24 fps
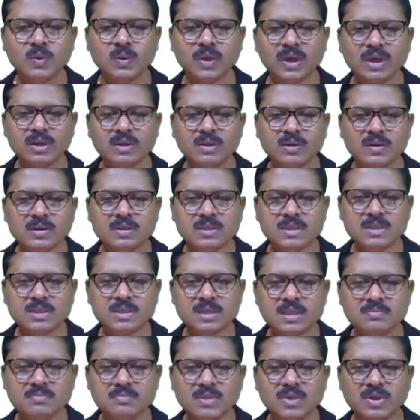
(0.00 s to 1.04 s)
When
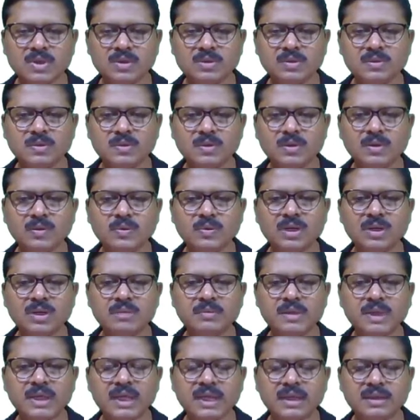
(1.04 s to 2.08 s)
oxygen molecule will
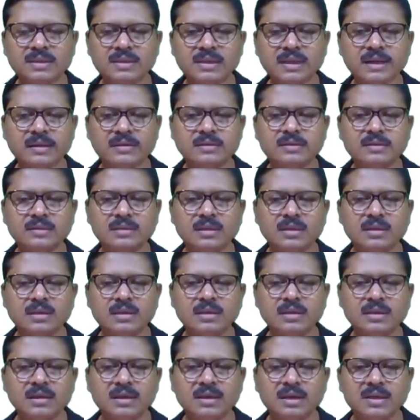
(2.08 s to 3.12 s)
be heated,
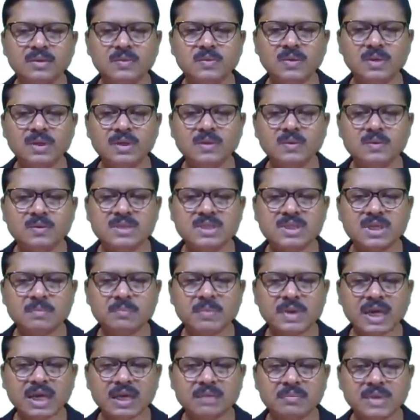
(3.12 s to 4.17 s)
it will lose the
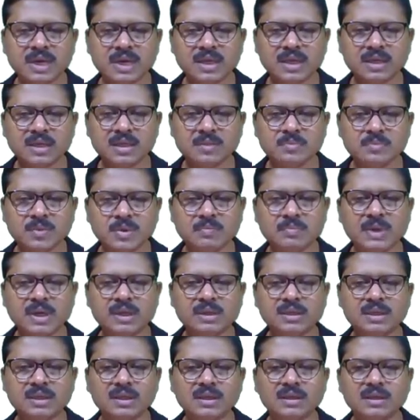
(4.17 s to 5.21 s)
paramagnetic
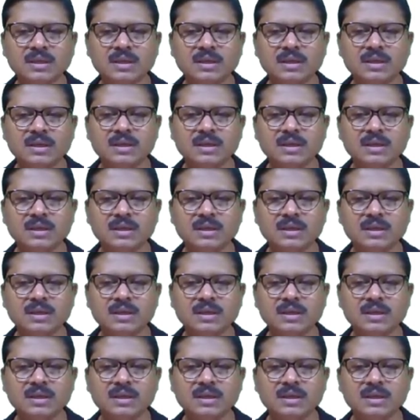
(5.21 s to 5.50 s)
property,